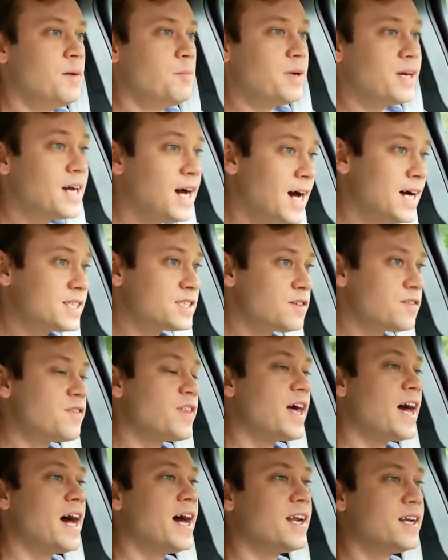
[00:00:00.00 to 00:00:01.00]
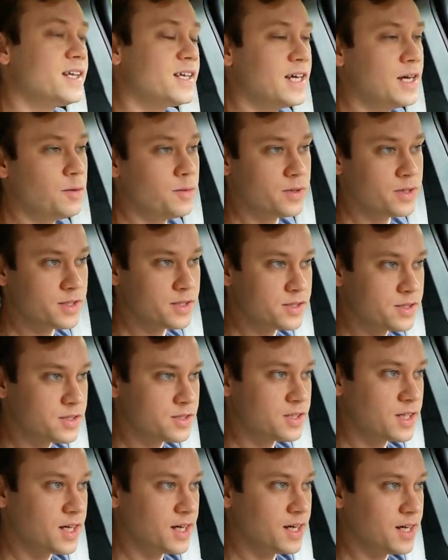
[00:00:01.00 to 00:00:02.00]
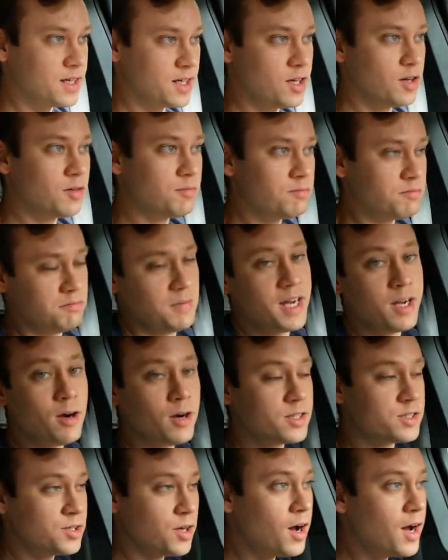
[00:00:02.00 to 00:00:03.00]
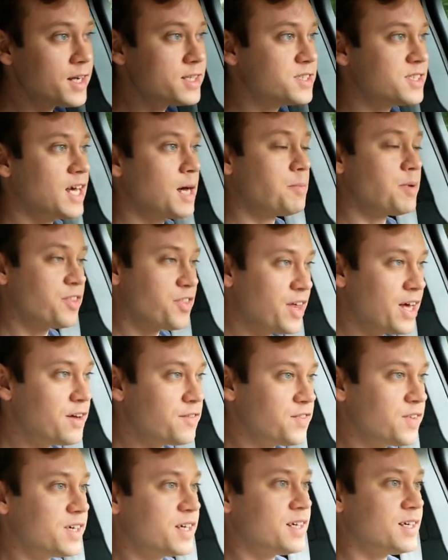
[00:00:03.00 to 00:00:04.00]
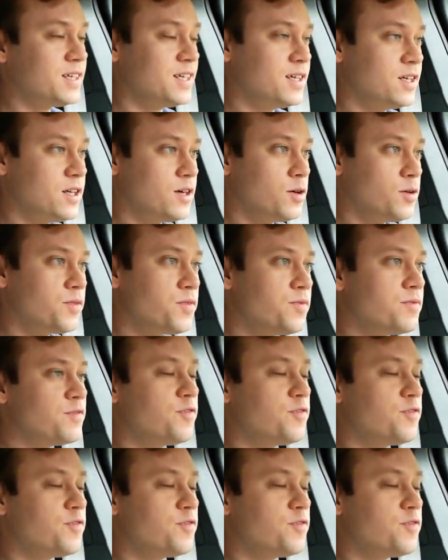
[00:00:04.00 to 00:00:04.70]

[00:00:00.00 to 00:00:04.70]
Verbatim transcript: because of that, it was, uh, you know, my car dodged that, but thankfully, you know,